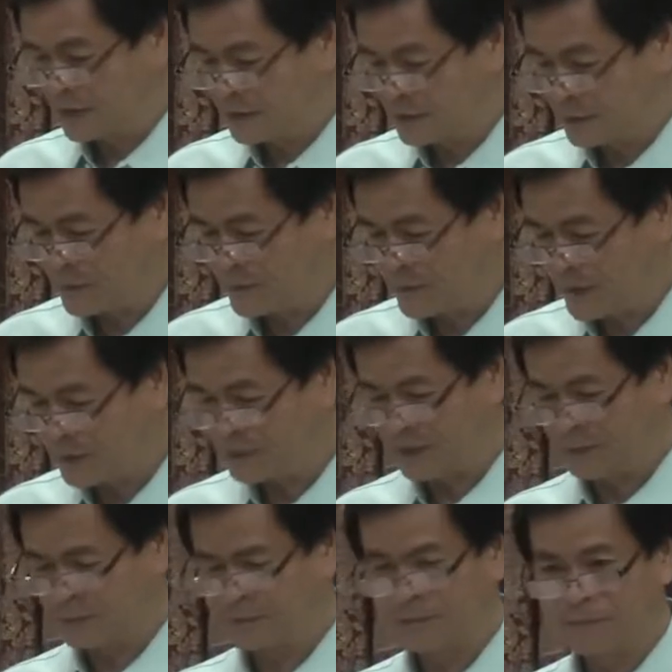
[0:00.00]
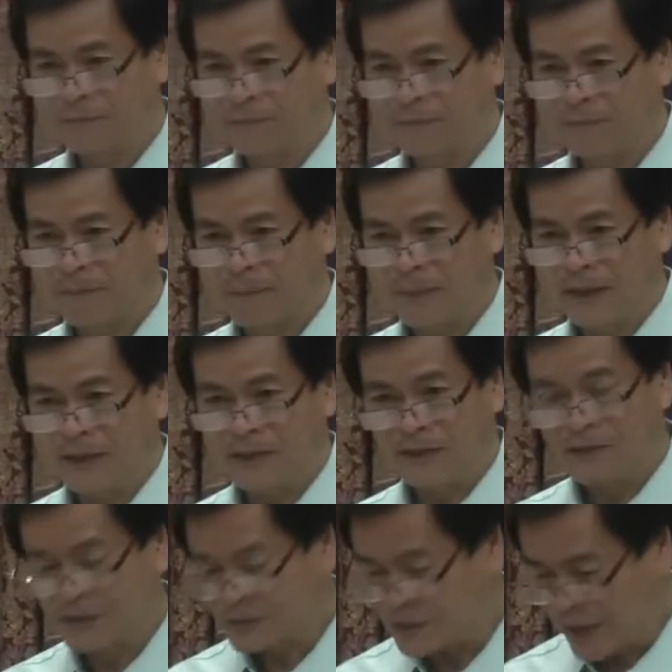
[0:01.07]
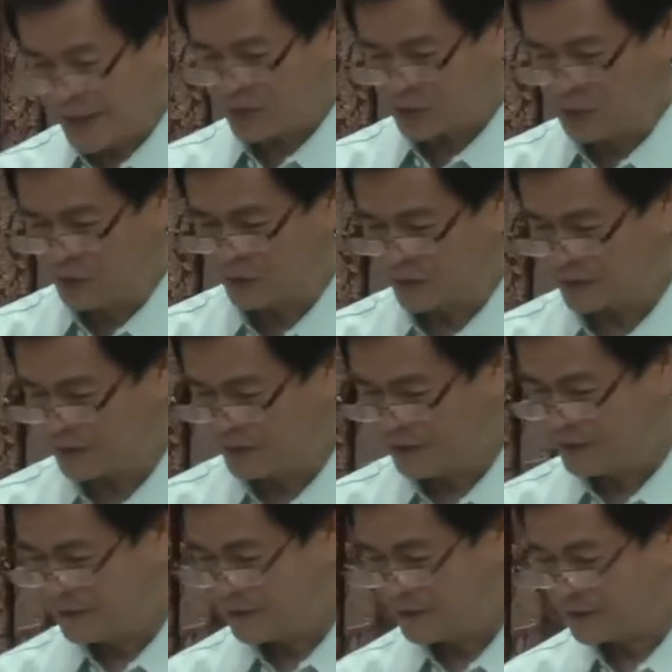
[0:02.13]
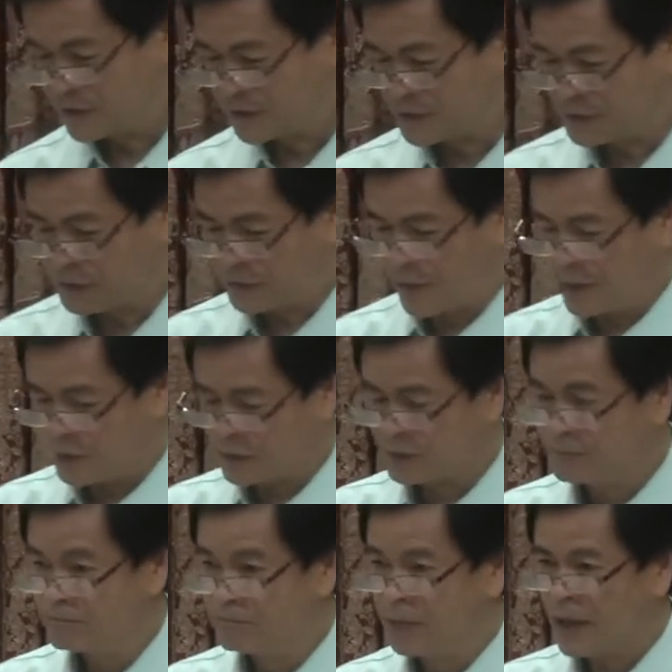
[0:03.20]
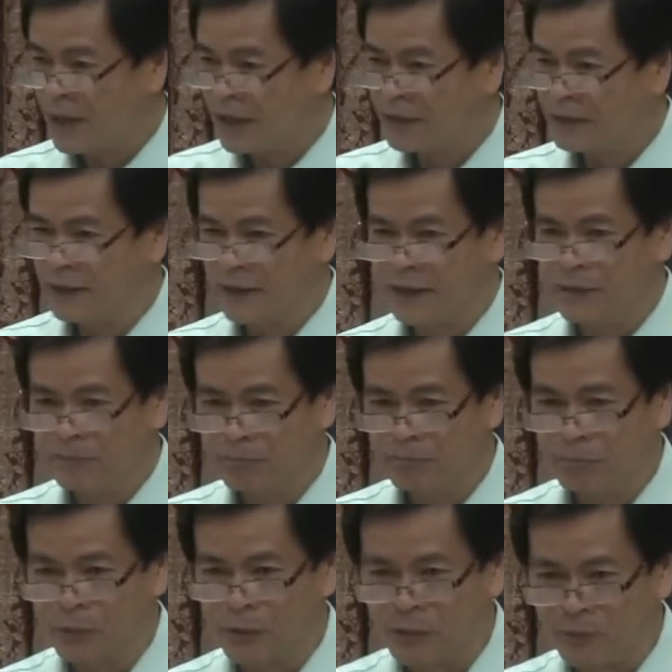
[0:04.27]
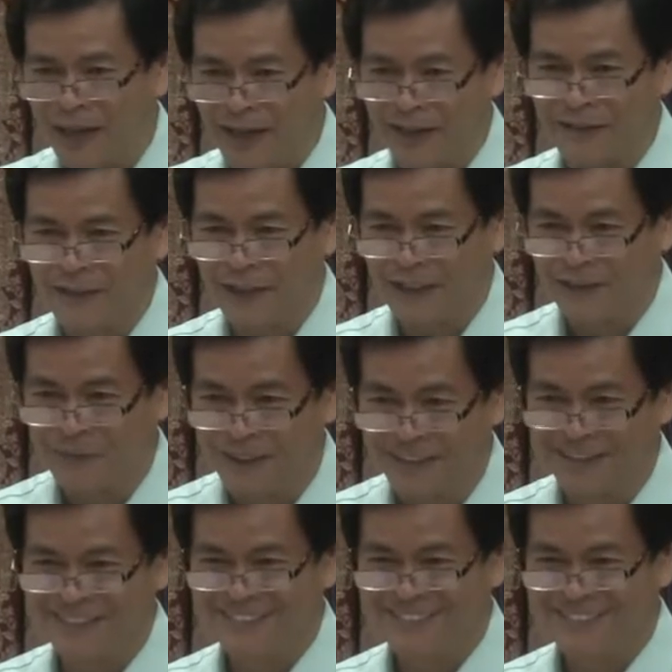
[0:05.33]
kingdom of heaven. The treasure is found by a poor man like me.